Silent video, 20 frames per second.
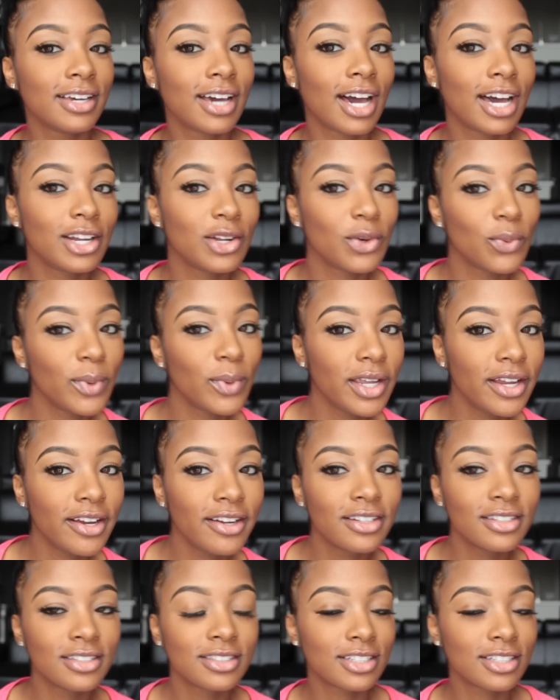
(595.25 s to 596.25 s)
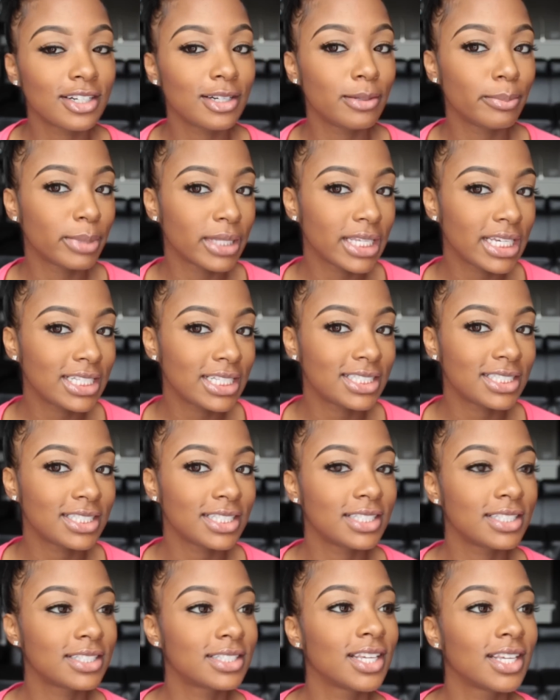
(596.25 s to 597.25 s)
kind of weird in certain
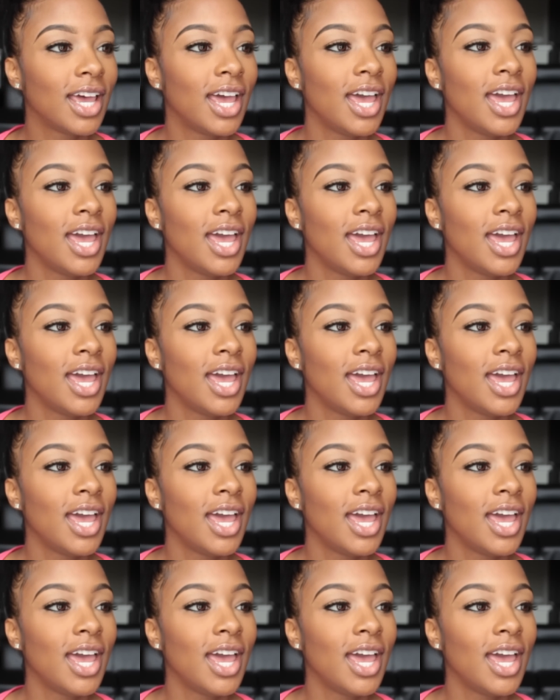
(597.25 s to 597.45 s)
places,